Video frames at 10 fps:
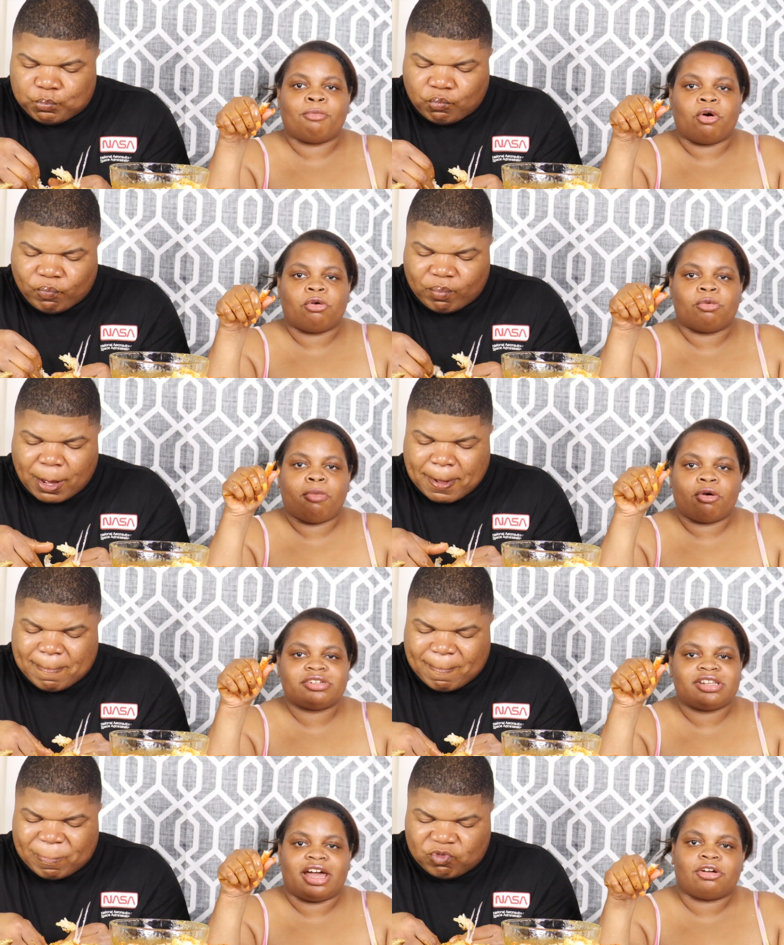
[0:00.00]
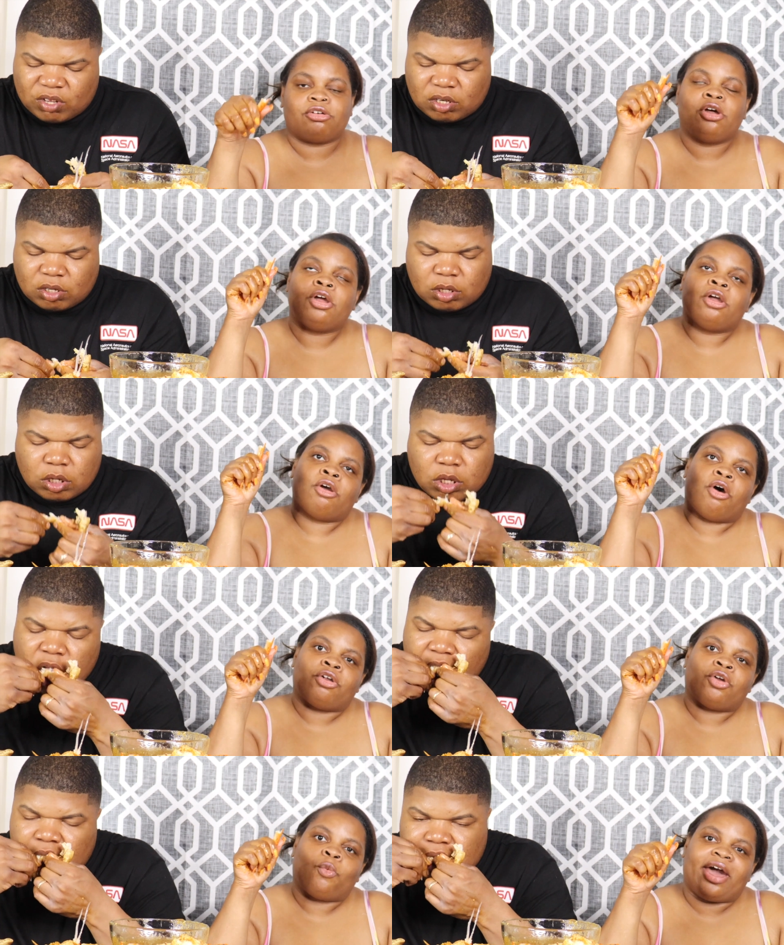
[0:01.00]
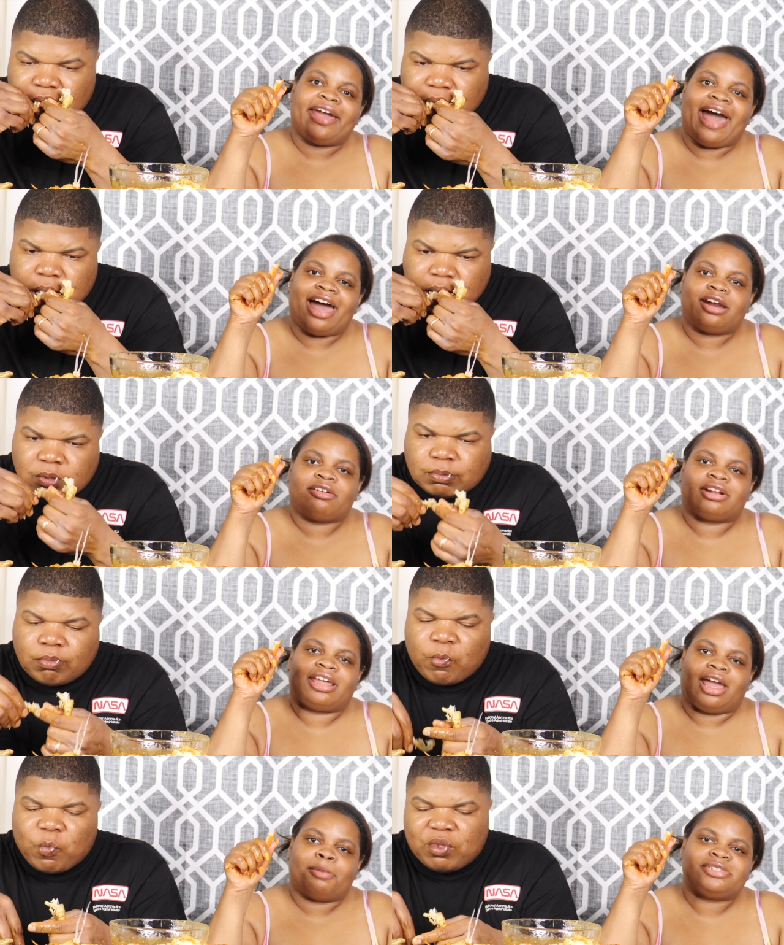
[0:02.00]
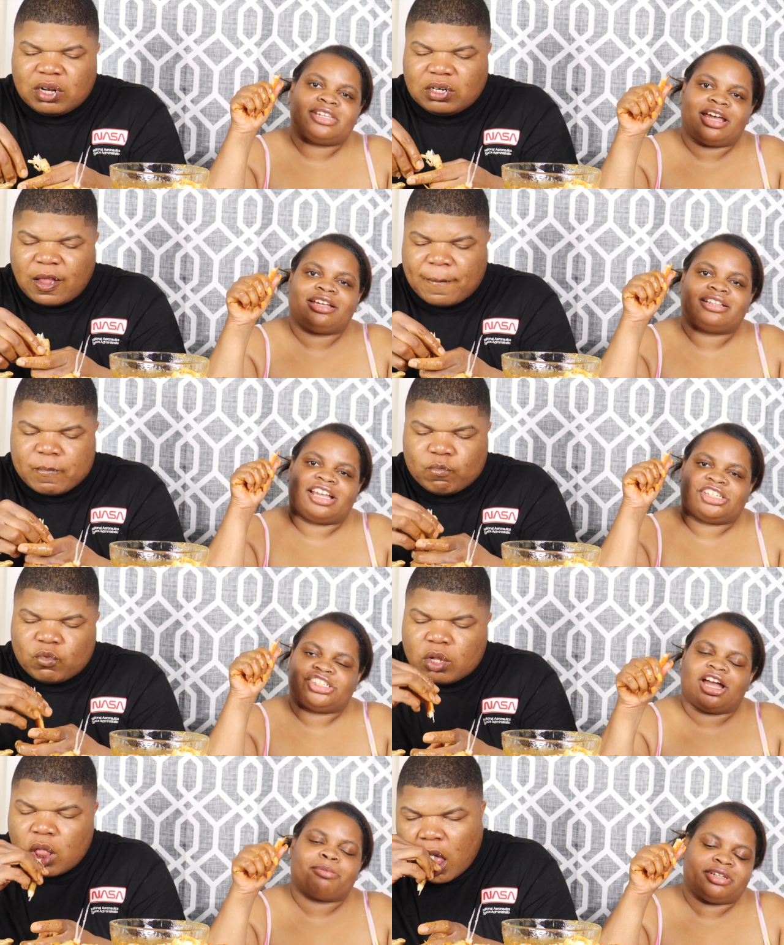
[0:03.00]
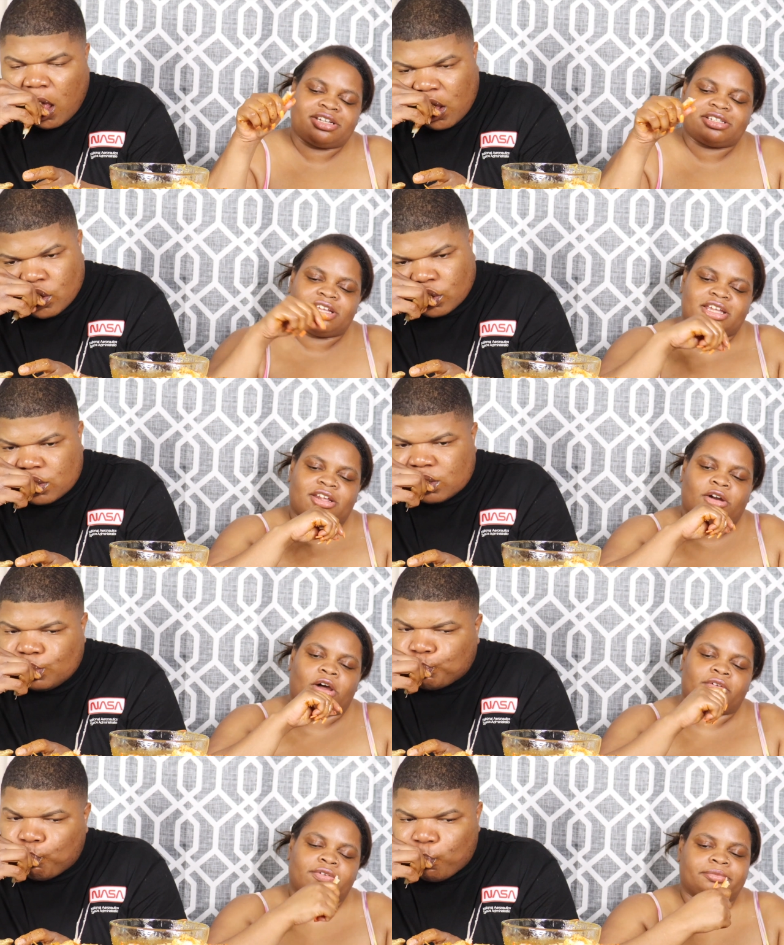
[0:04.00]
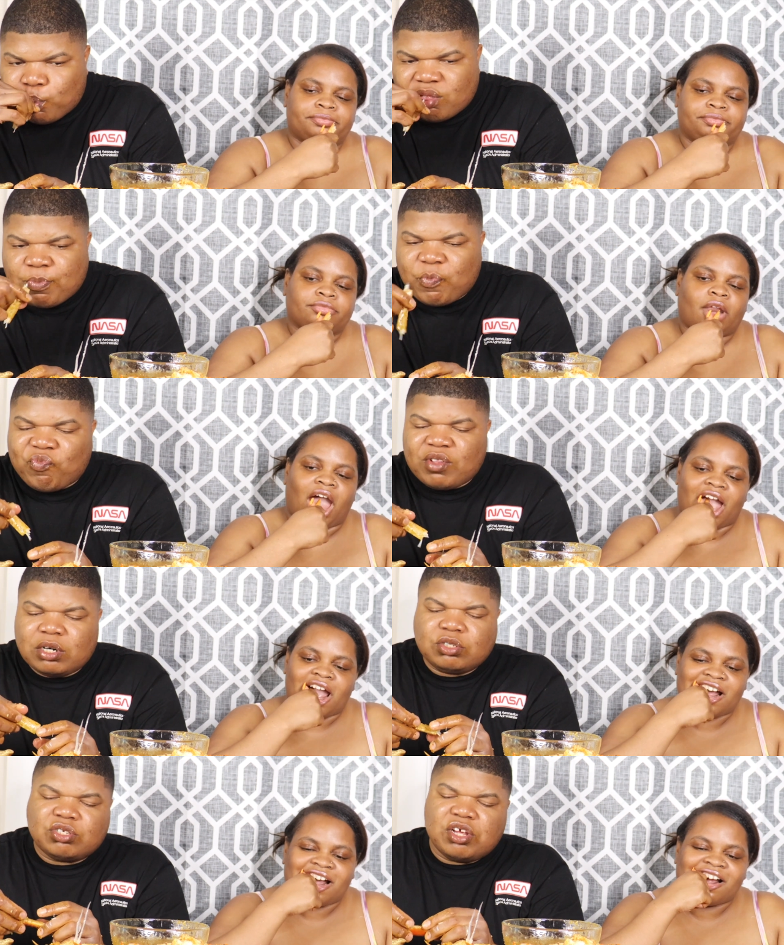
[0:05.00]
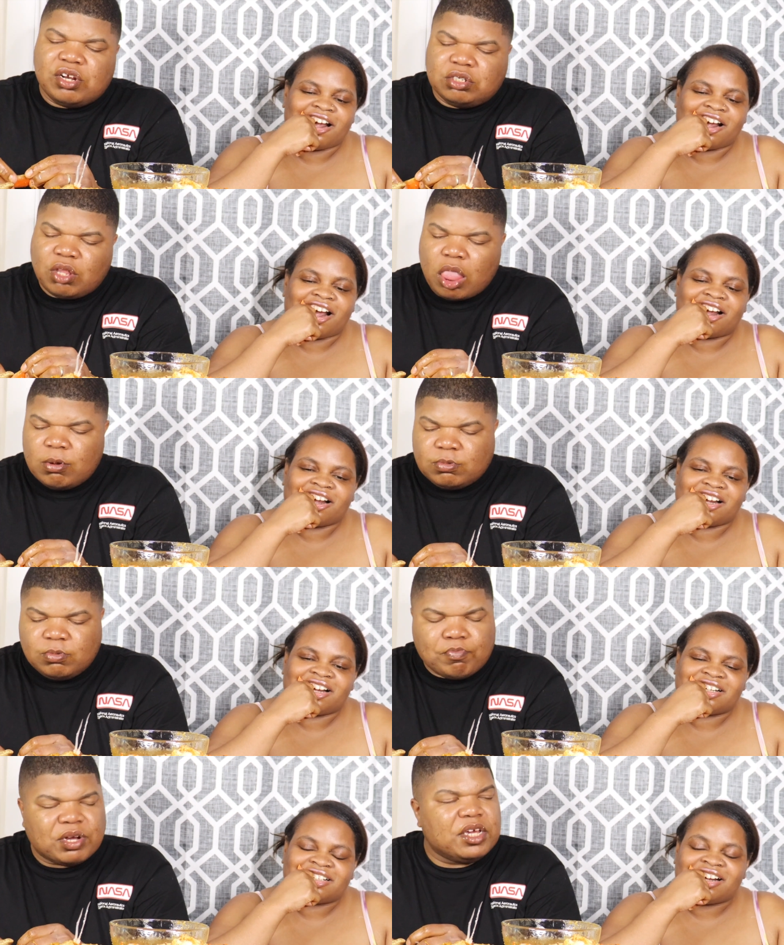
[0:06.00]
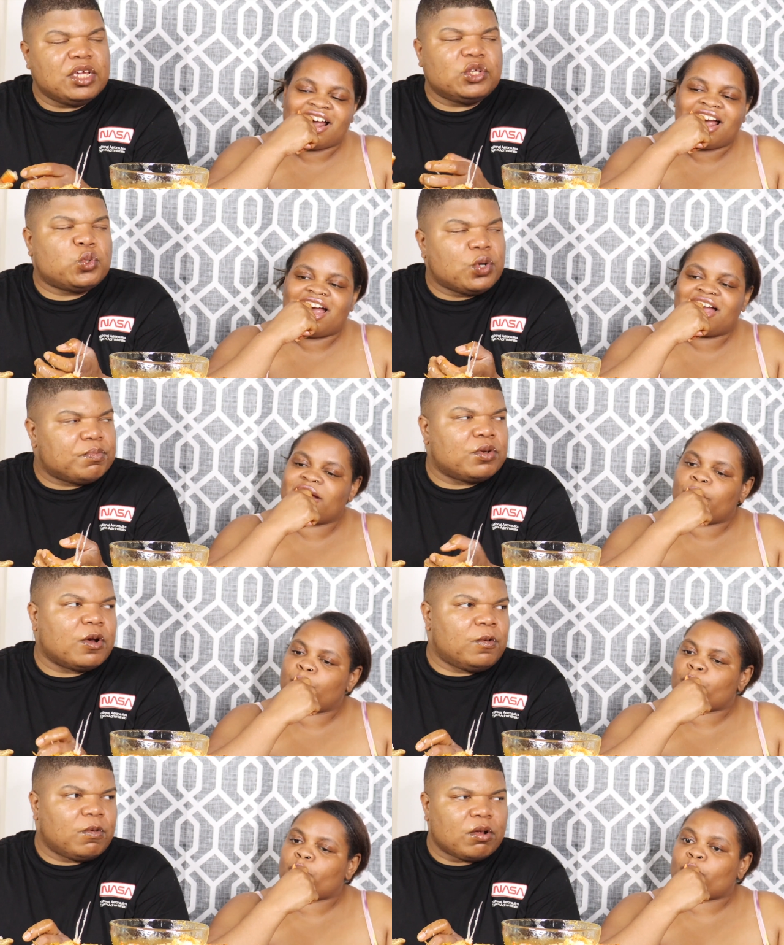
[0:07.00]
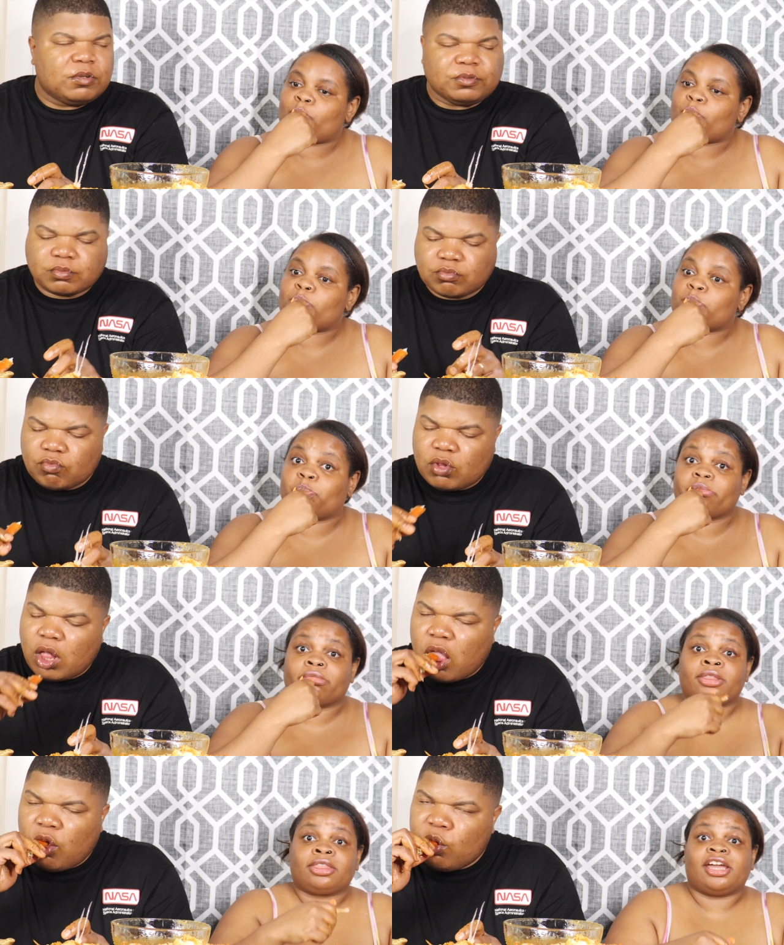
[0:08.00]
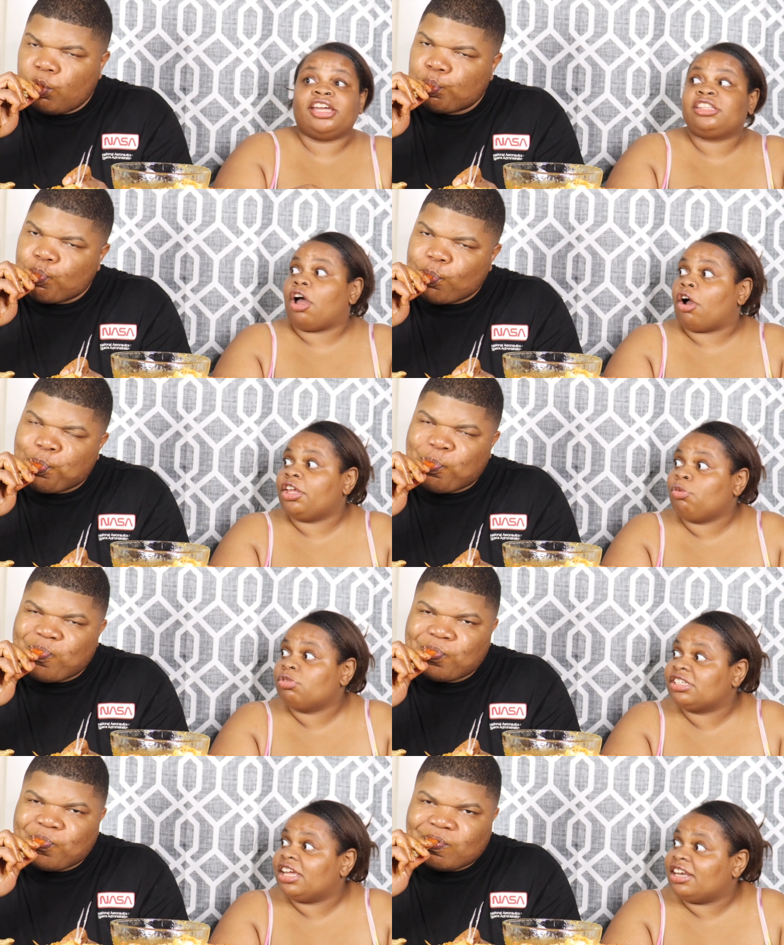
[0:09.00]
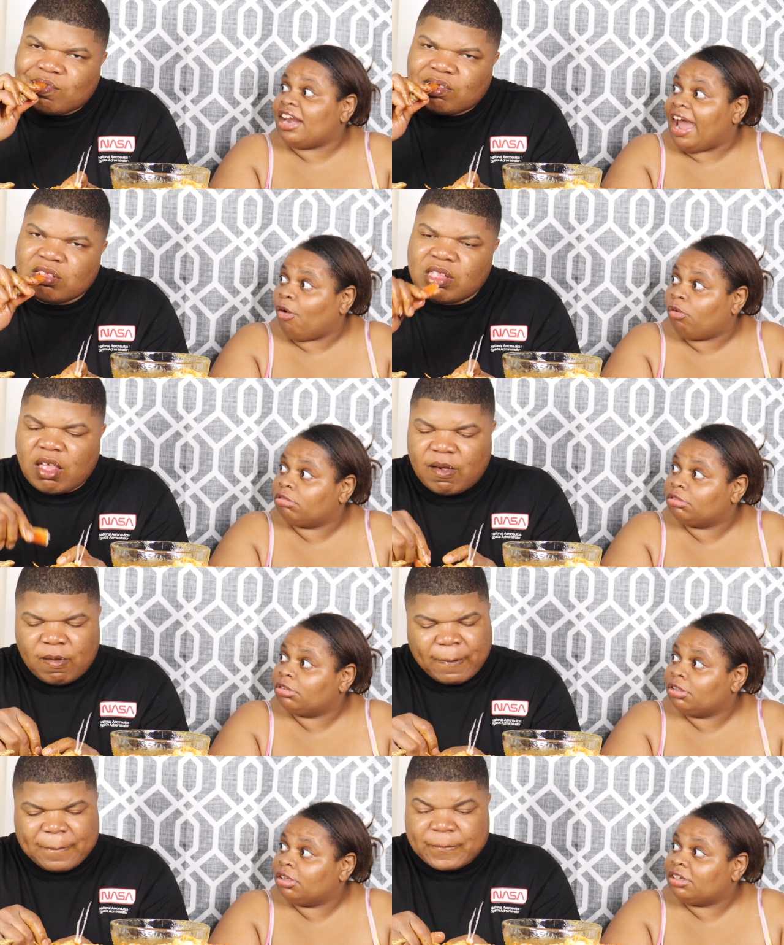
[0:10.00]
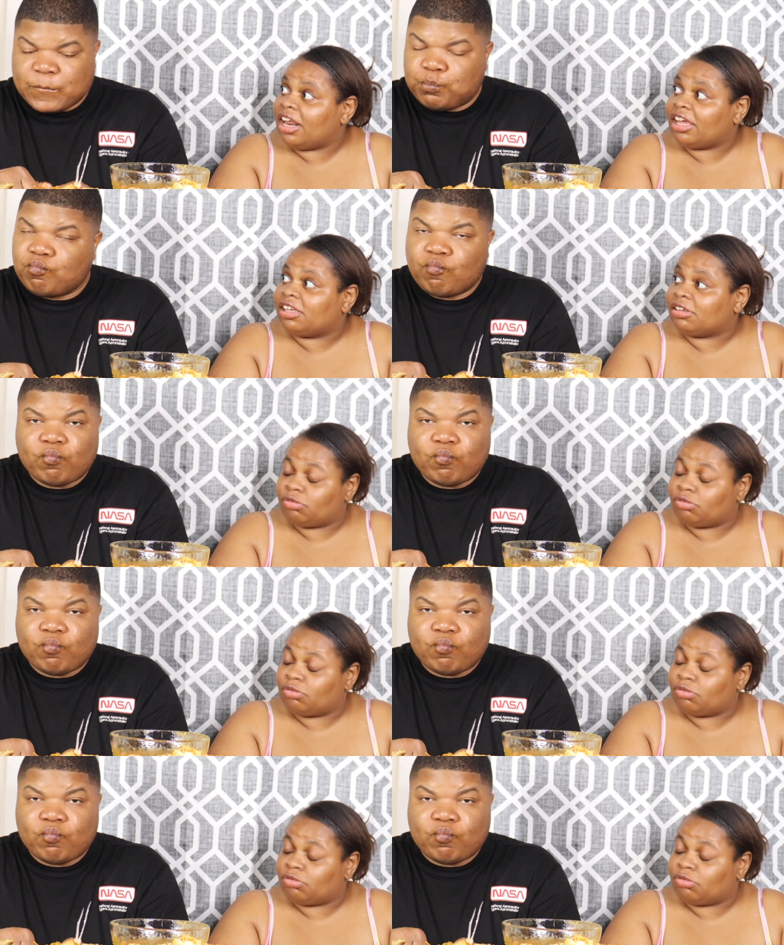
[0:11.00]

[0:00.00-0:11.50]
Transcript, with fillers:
Speaker 1: a mo motorcycle. On the way out of the campsite, they chopped his head off.
Speaker 2: See, but he didn't trip though.
Speaker 1: He thought he was getting out. They